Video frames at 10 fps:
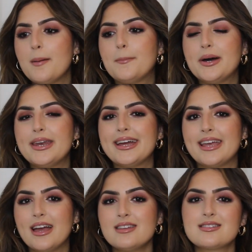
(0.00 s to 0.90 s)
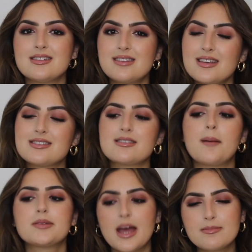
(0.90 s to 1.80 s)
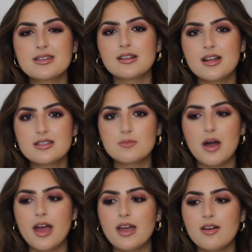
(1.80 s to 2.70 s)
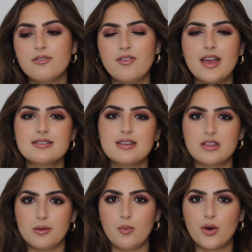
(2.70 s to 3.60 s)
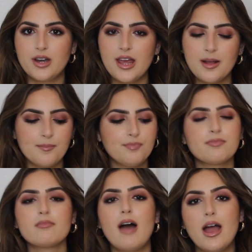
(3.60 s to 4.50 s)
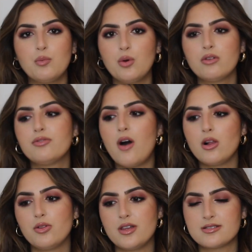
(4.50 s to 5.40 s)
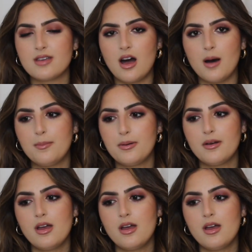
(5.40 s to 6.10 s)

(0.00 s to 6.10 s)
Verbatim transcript: but again, since I sometimes cleanse my face in the morning, I will follow this up